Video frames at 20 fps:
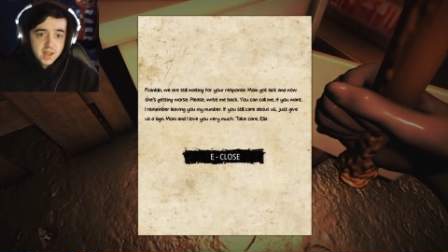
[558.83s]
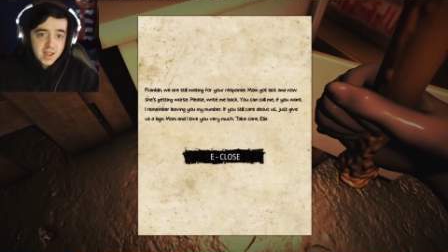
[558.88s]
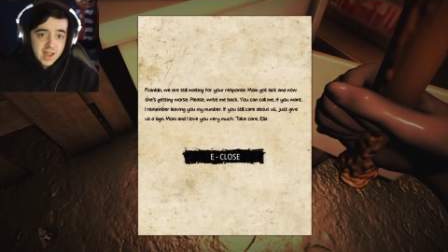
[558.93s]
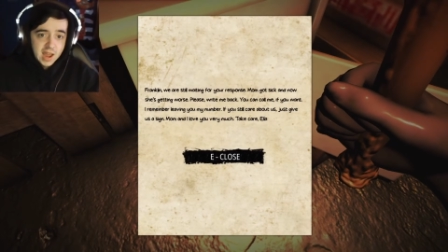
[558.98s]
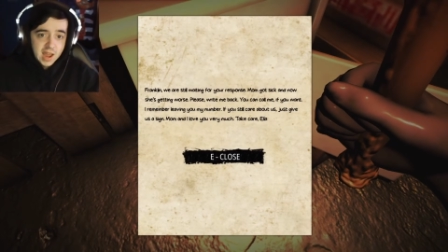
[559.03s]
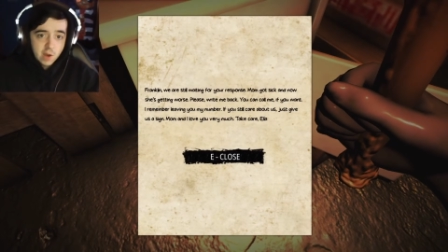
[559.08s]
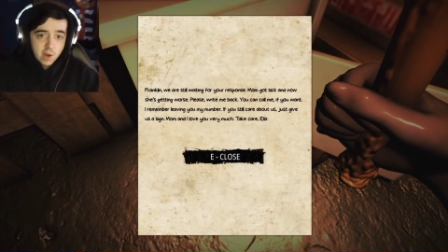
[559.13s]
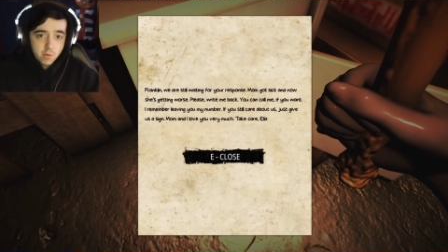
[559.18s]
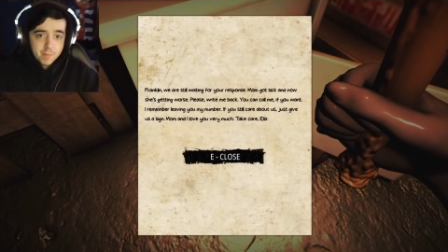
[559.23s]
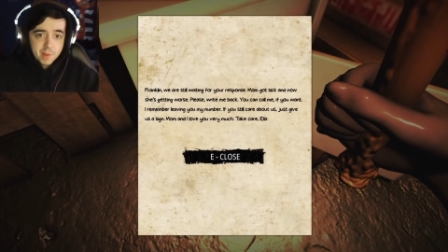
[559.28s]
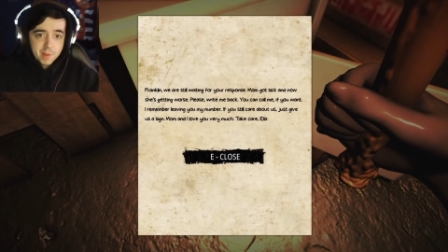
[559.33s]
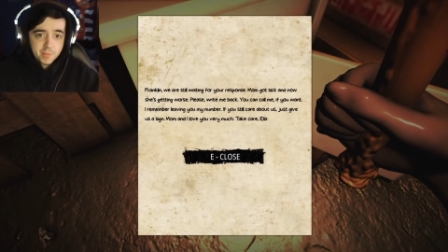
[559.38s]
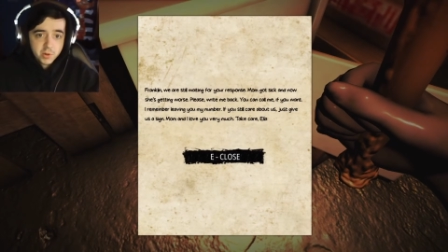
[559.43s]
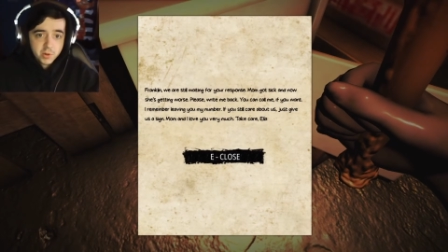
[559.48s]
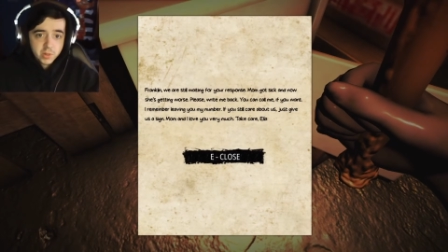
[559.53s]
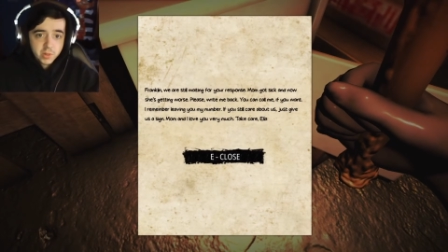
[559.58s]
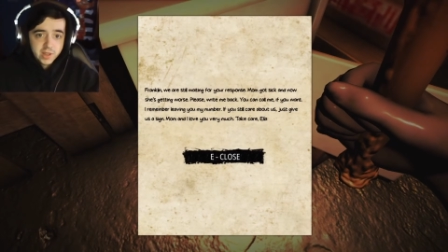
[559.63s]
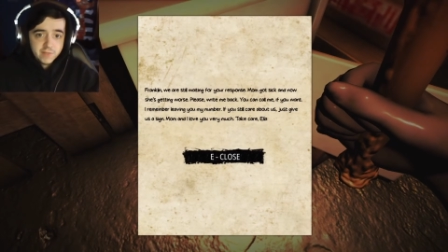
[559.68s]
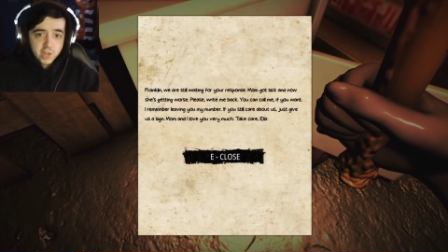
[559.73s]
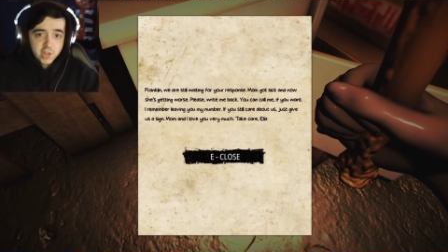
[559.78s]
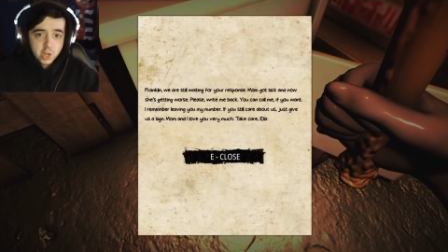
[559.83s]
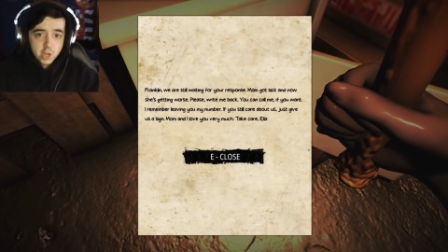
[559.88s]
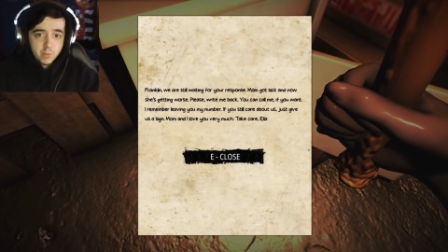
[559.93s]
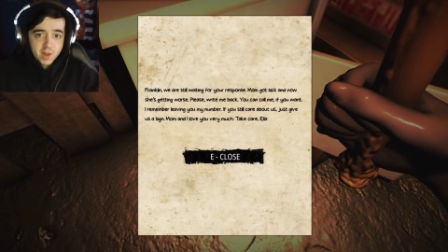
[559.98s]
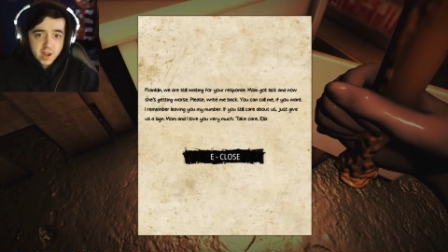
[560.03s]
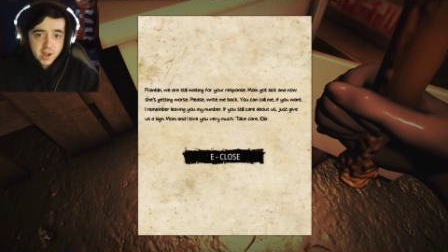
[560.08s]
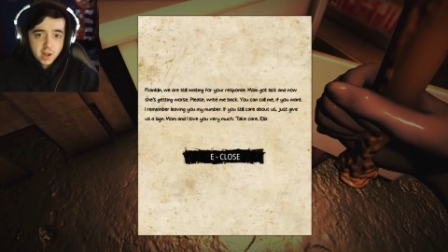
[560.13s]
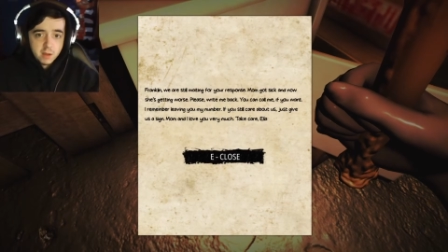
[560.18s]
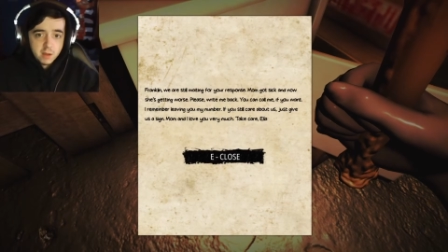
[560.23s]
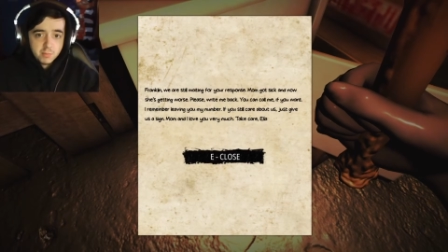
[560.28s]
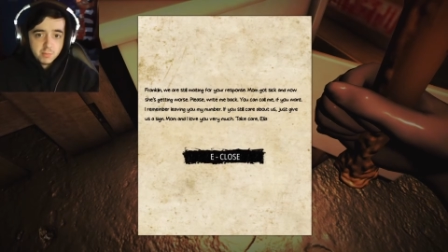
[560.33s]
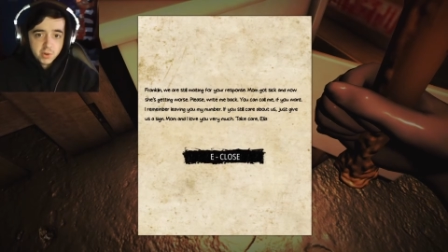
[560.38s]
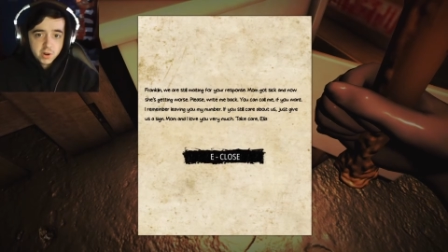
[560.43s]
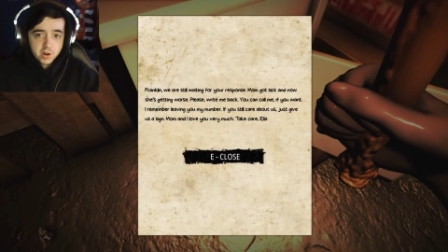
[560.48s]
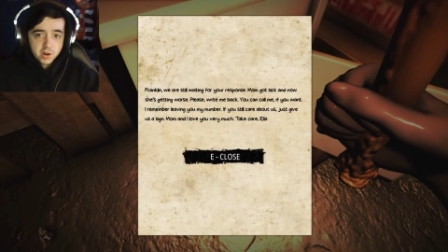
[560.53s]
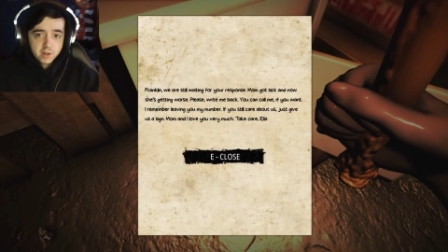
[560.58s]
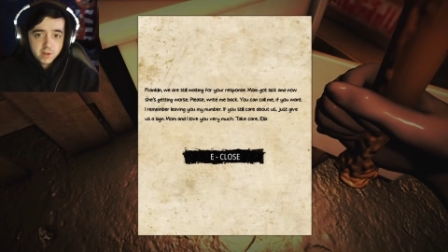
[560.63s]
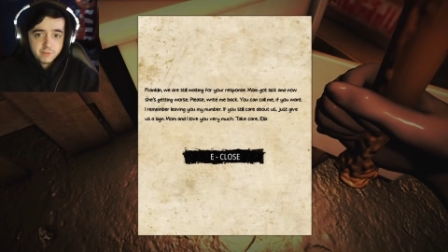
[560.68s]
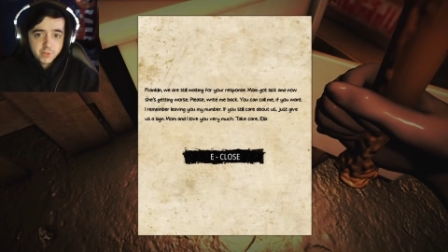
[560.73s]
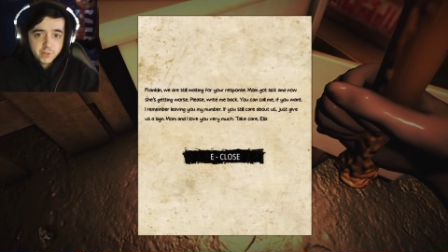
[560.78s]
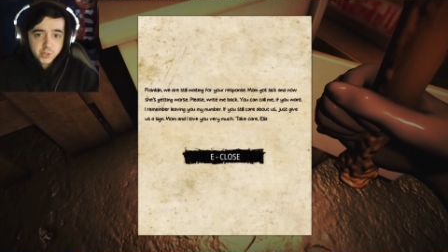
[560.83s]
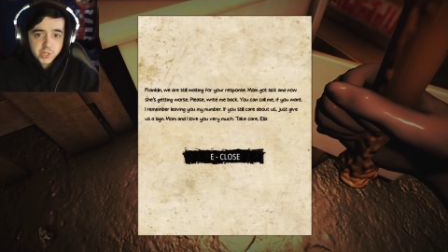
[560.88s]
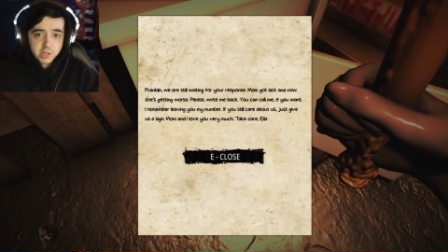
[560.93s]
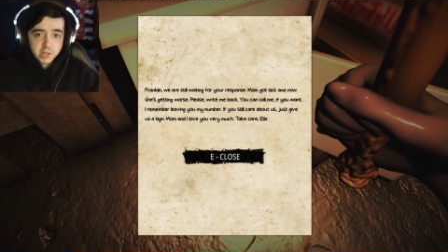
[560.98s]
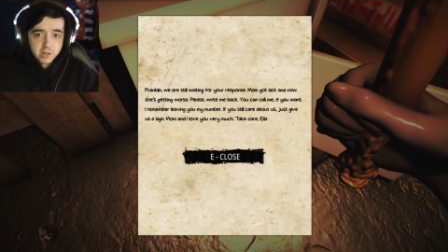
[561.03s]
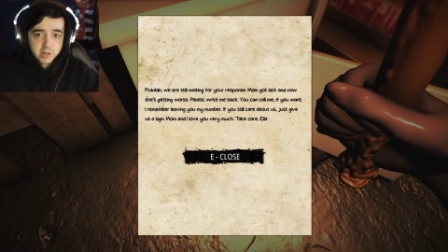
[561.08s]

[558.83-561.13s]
I remember leaving you my number. If you still